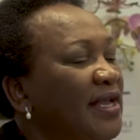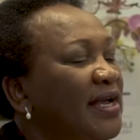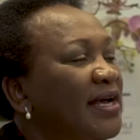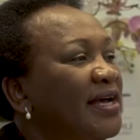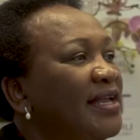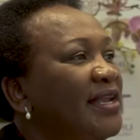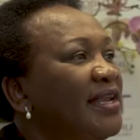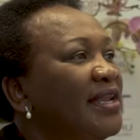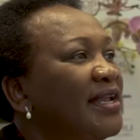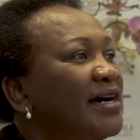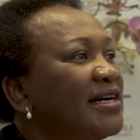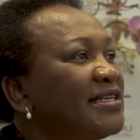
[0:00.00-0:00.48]

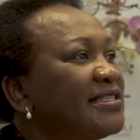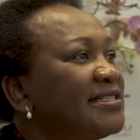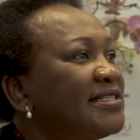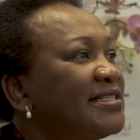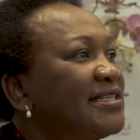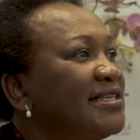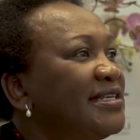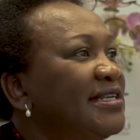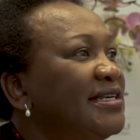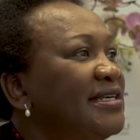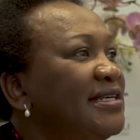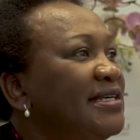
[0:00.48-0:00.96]

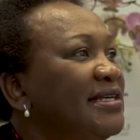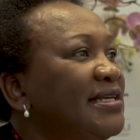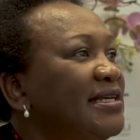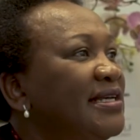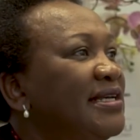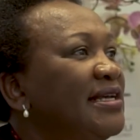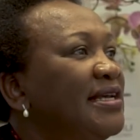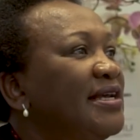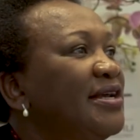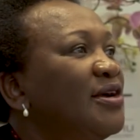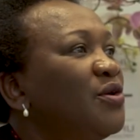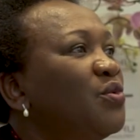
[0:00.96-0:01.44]
Lastly,
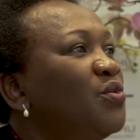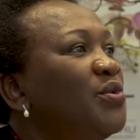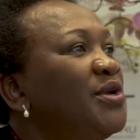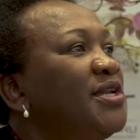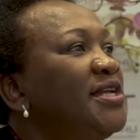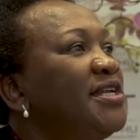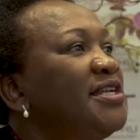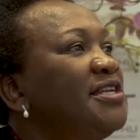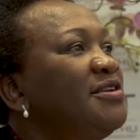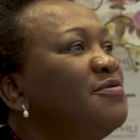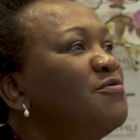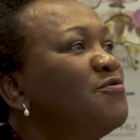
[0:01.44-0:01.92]
we
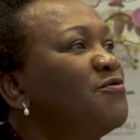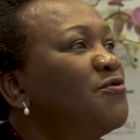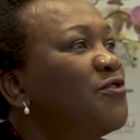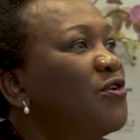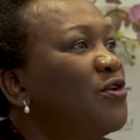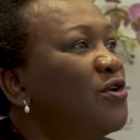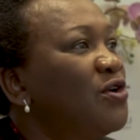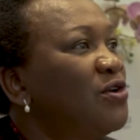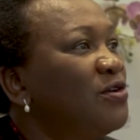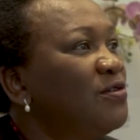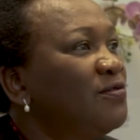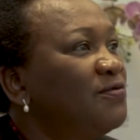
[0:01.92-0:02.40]
need
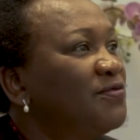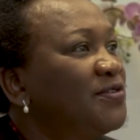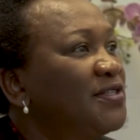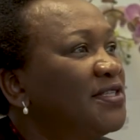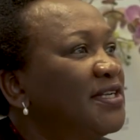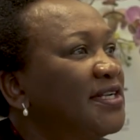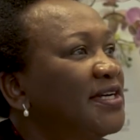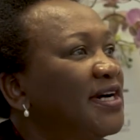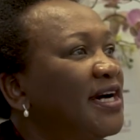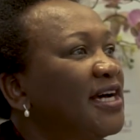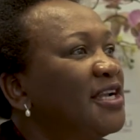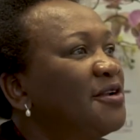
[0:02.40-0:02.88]
involved
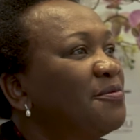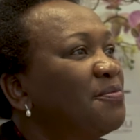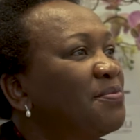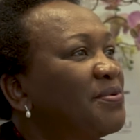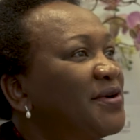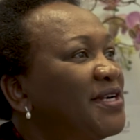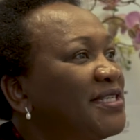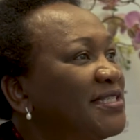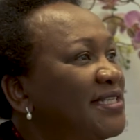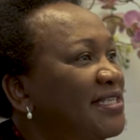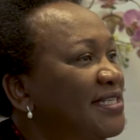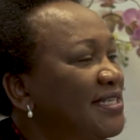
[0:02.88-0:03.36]
and
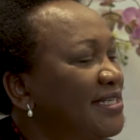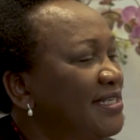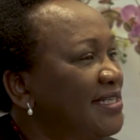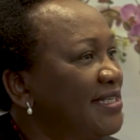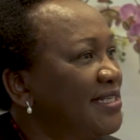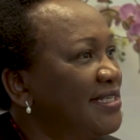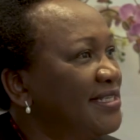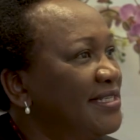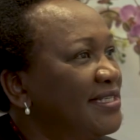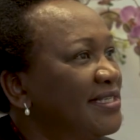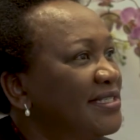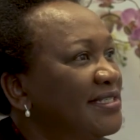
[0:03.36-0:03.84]
present
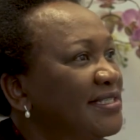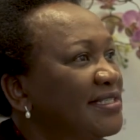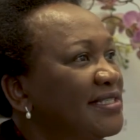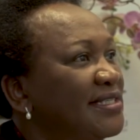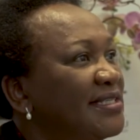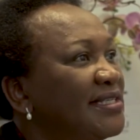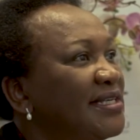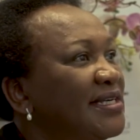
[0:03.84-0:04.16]
leaders.